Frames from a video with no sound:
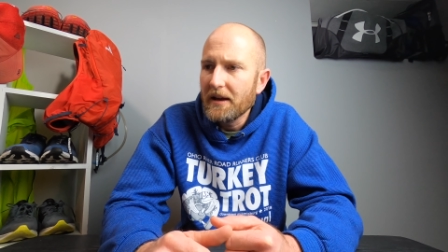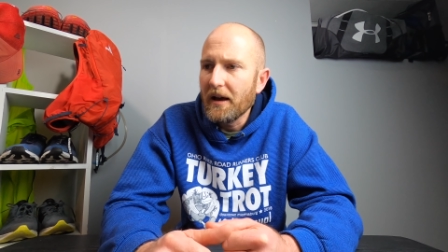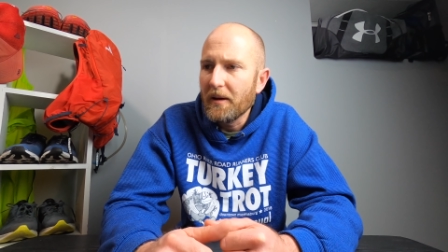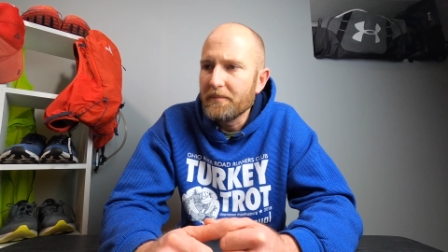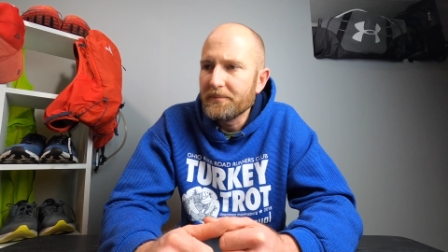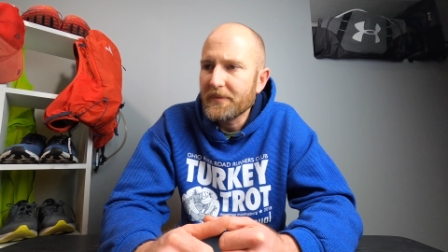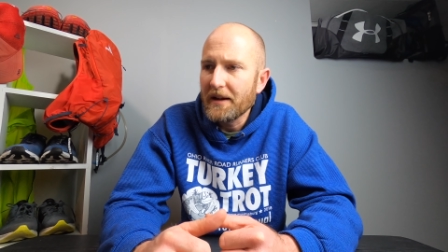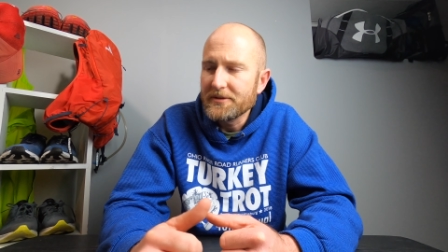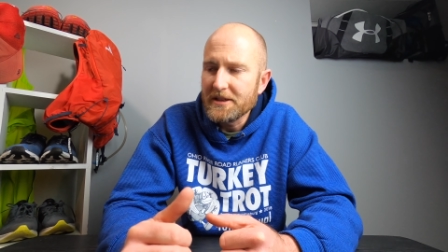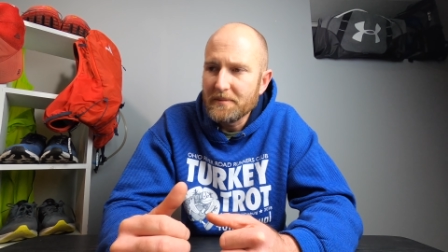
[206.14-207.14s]

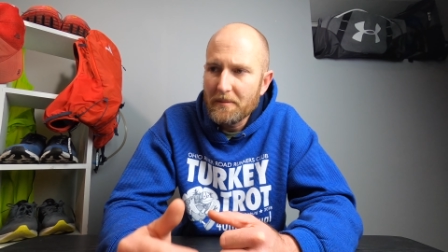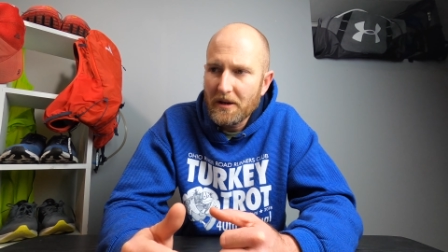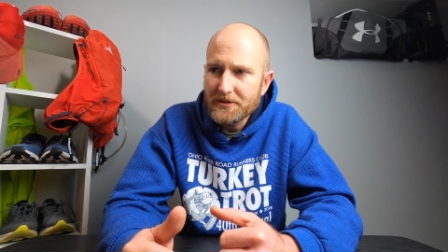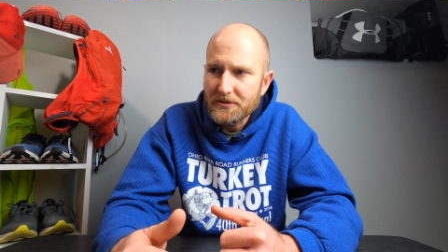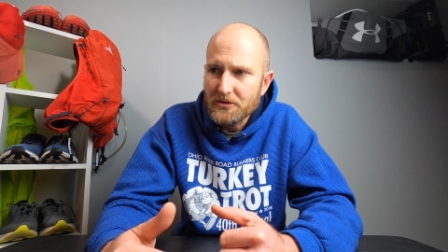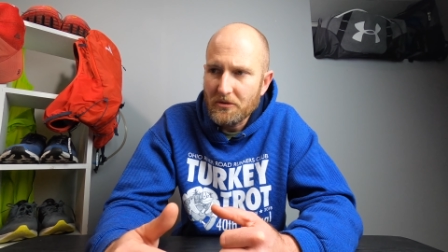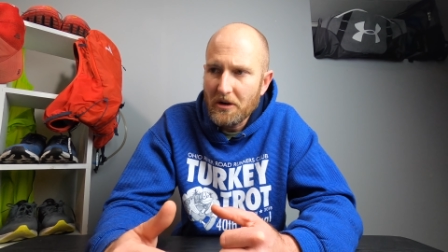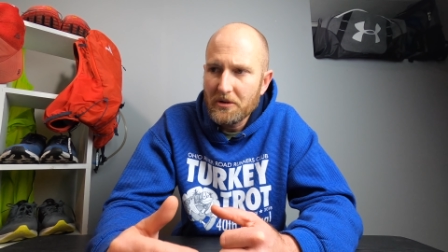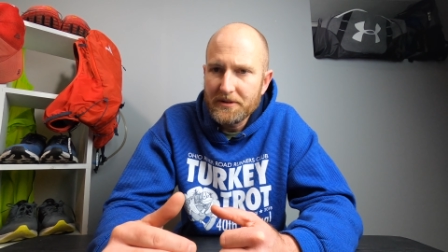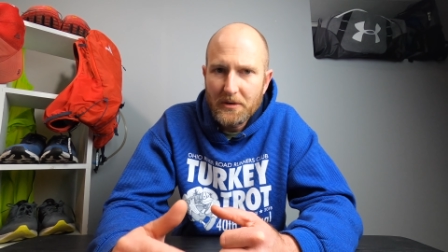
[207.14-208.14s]
I've seen my muscles
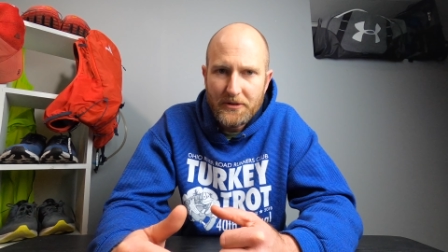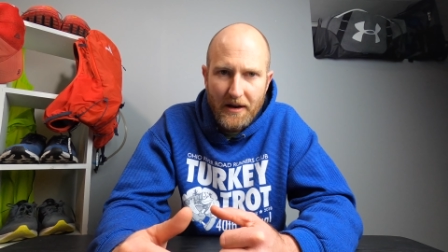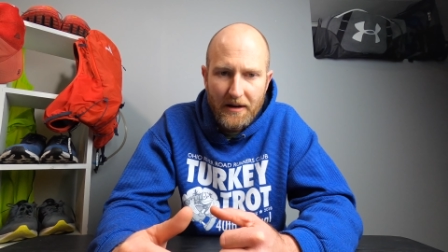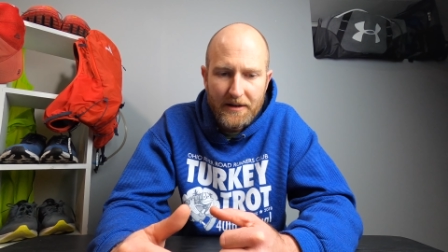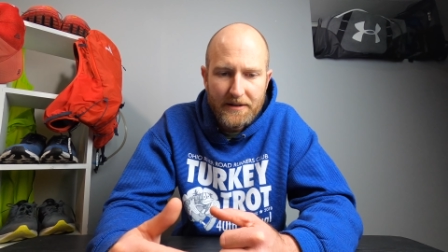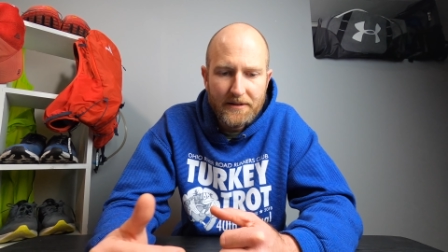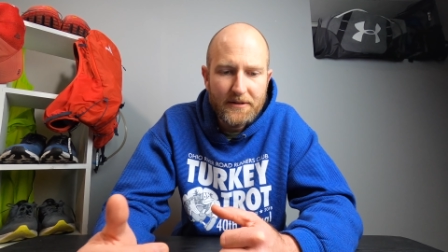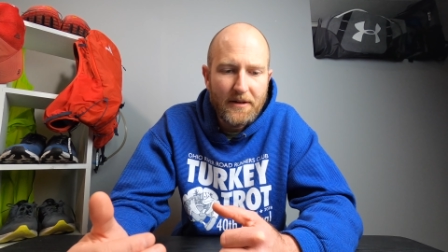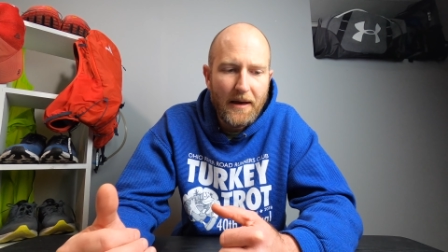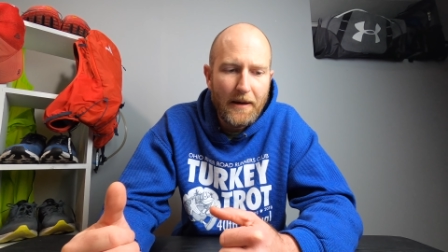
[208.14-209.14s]
grow in those areas,